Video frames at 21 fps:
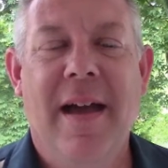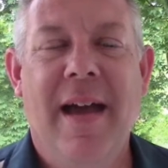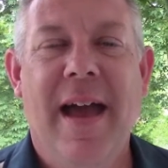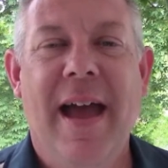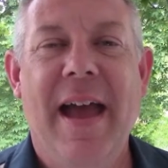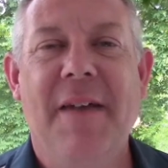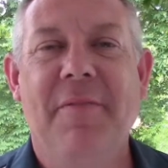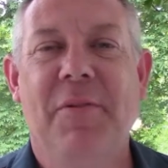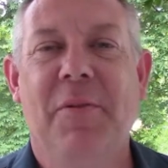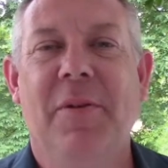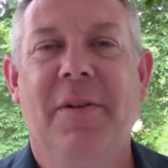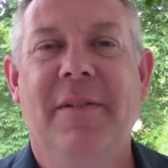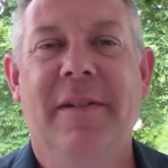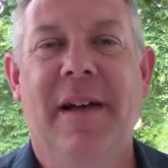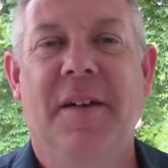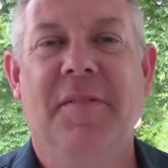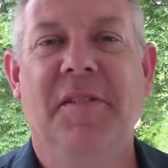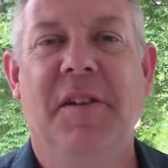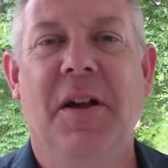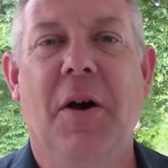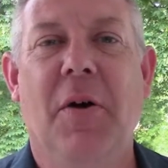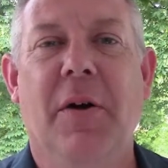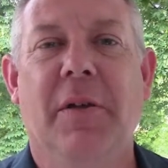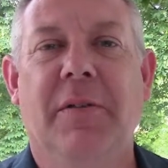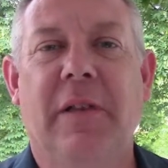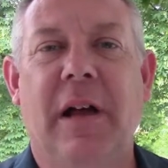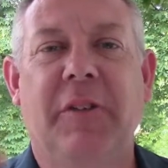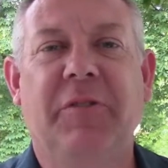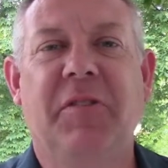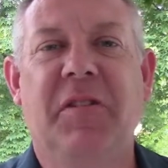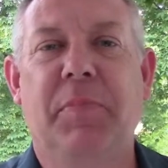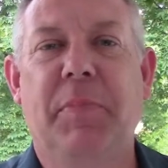Hey everyone, how's it going?
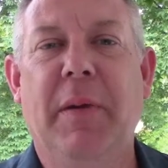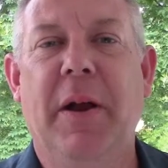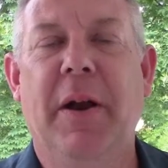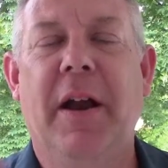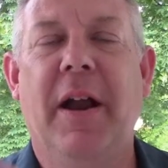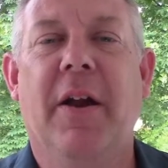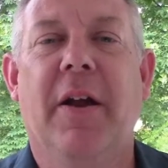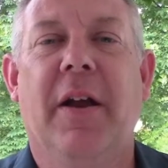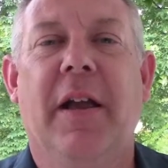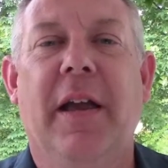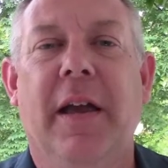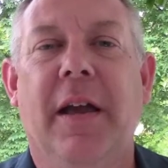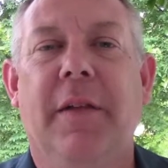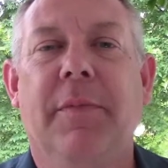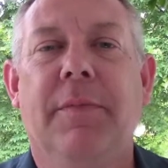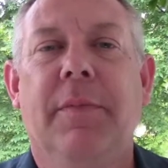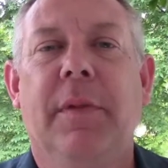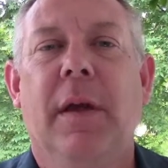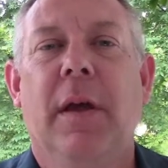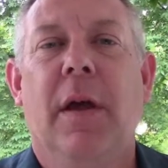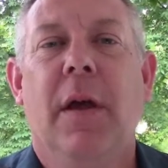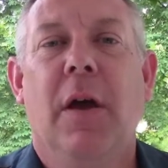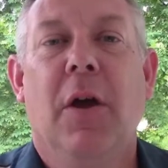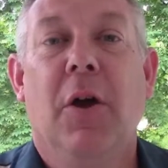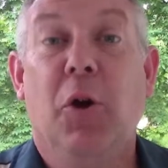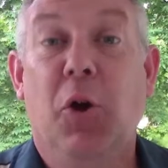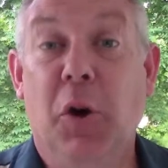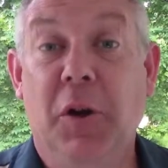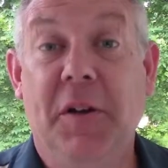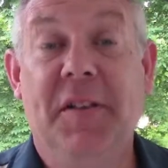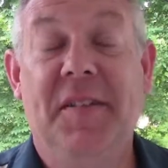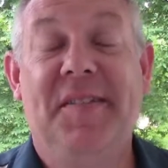Dr. Spier here again.
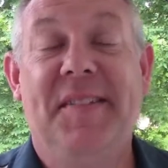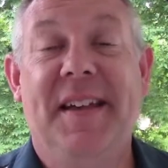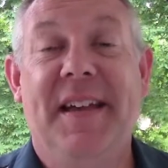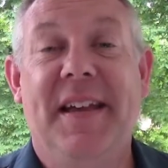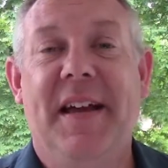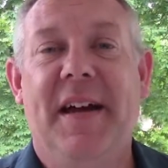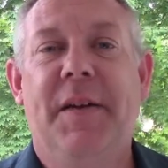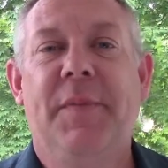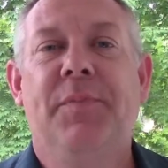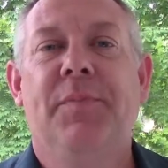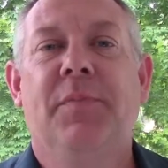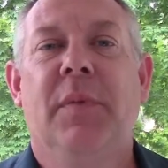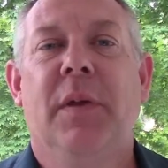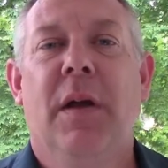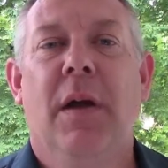Good to see you.